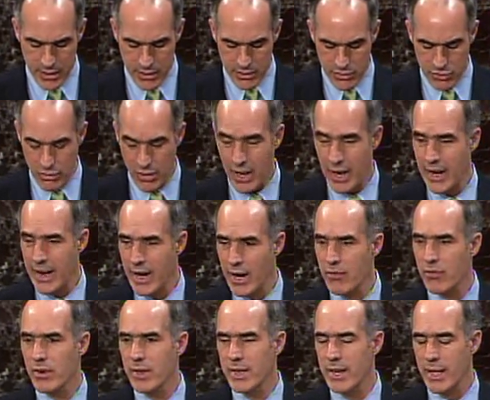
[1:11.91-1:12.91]
try
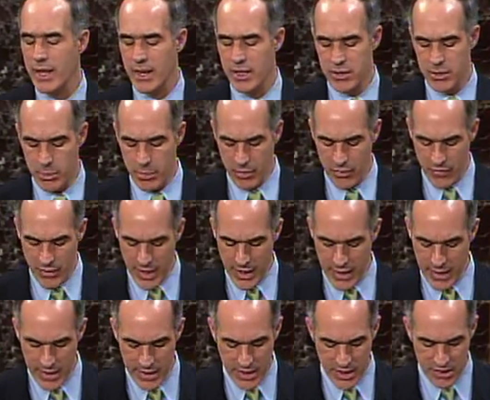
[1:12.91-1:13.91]
every day to
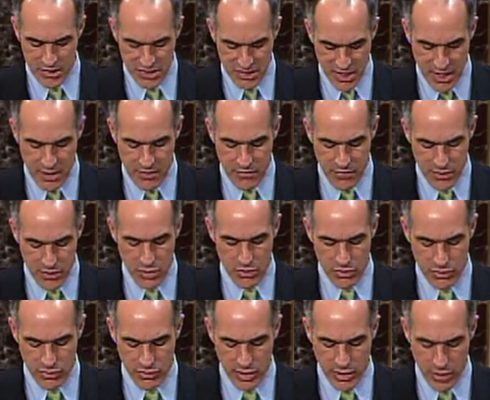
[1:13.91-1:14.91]
provide a safe and
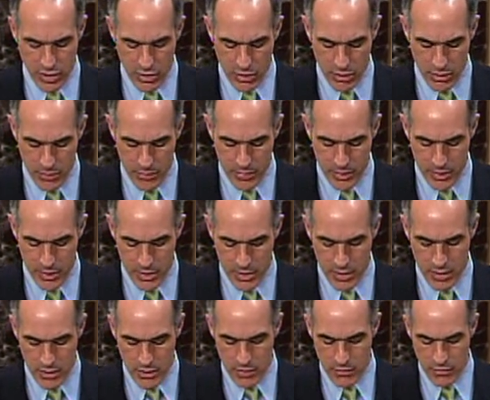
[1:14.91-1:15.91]
nurturing home
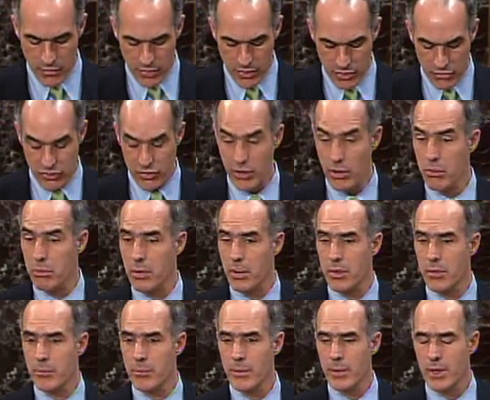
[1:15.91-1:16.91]
for their
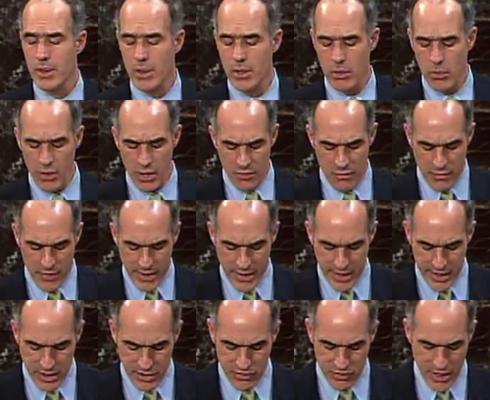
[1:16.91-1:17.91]
children while
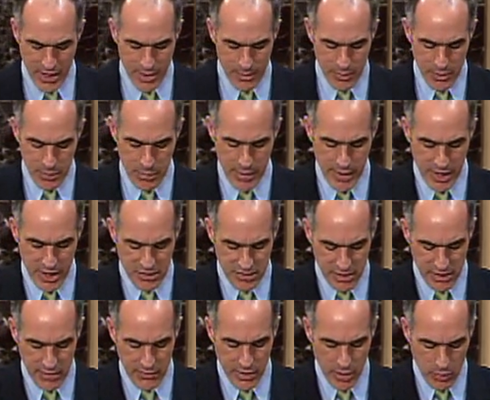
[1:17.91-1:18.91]
finding a job that pays a
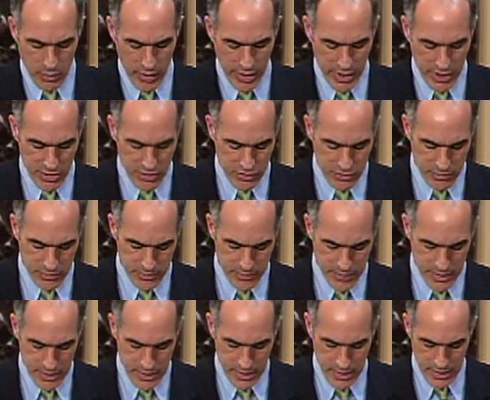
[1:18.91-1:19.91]
living wage.
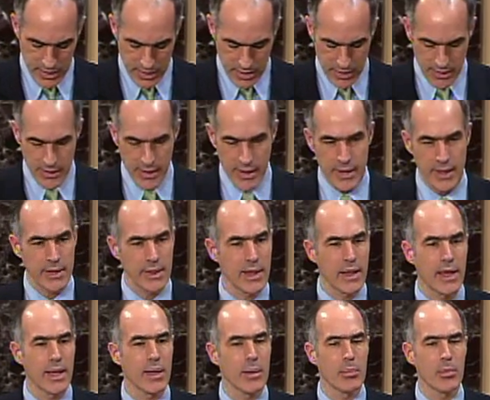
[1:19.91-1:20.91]
They
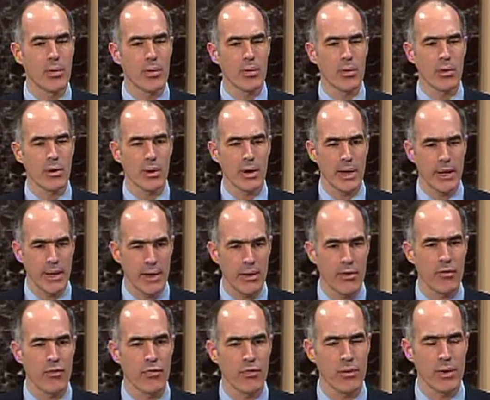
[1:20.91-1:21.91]
labor
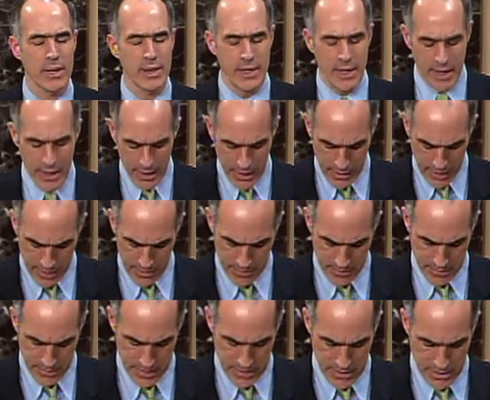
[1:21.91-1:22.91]
every day
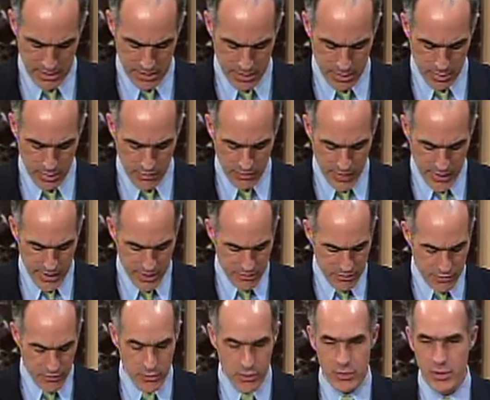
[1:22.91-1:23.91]
to provide
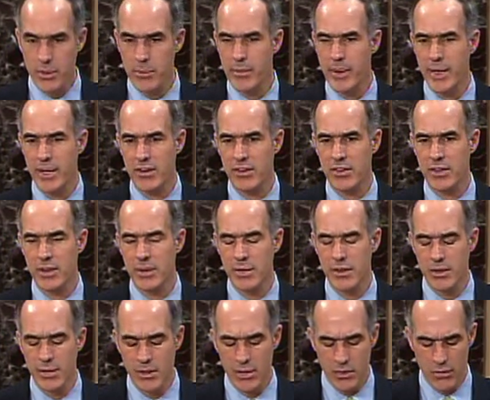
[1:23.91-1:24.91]
food and medicine
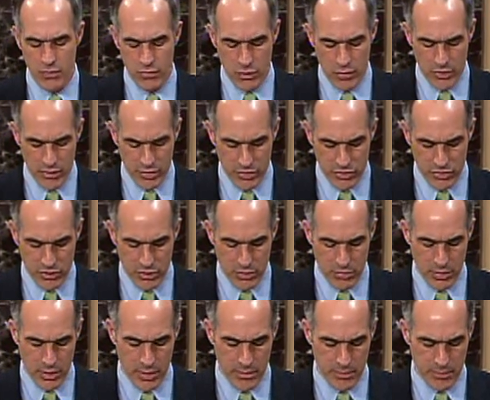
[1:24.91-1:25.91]
for their
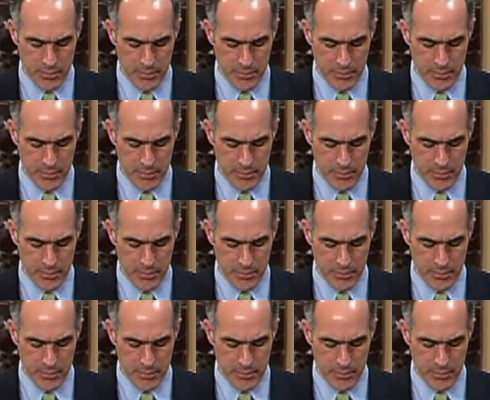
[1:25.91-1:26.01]
children.